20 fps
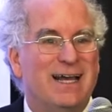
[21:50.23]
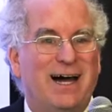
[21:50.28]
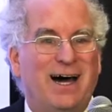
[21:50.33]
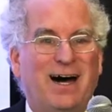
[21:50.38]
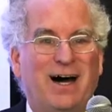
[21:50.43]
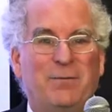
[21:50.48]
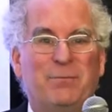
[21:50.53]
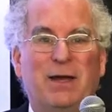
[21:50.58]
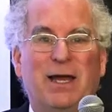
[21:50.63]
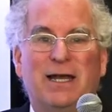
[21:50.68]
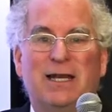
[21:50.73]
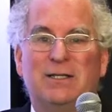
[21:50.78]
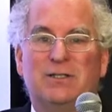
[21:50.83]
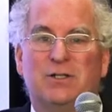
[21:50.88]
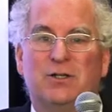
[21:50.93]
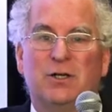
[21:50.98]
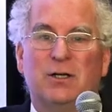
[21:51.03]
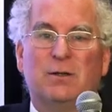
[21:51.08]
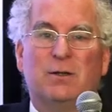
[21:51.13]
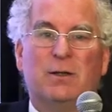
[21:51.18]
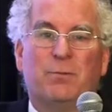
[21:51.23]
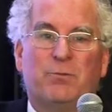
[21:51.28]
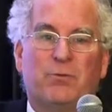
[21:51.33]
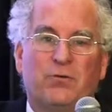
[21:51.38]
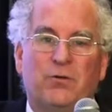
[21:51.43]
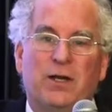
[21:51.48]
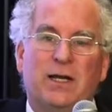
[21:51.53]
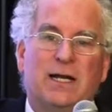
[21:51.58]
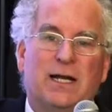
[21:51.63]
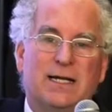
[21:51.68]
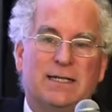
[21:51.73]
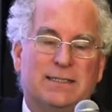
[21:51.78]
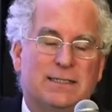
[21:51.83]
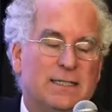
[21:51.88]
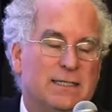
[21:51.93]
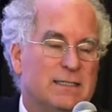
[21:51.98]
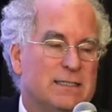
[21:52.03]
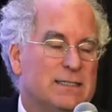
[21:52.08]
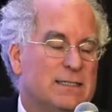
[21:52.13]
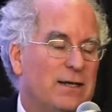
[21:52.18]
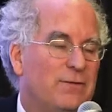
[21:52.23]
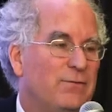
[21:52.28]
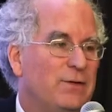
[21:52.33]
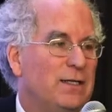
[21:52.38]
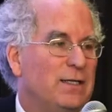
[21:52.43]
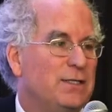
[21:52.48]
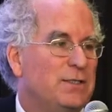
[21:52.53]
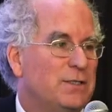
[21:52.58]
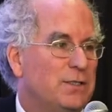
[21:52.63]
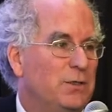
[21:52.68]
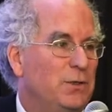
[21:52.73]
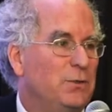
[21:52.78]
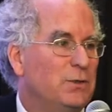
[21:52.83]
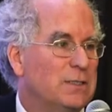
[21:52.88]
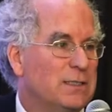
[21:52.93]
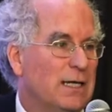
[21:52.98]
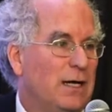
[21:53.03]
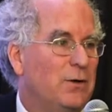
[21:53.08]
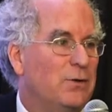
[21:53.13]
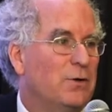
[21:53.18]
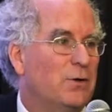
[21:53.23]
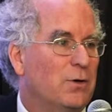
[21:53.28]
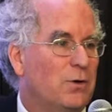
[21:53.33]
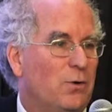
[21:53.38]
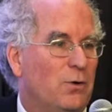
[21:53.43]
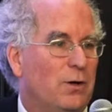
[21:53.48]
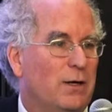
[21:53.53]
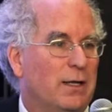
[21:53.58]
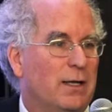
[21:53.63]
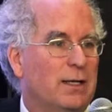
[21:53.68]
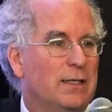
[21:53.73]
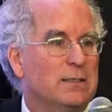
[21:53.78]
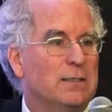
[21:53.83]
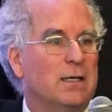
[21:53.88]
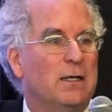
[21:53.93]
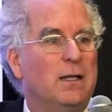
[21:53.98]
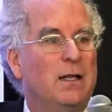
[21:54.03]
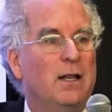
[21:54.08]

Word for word: And it took the pre-1972 sound recordings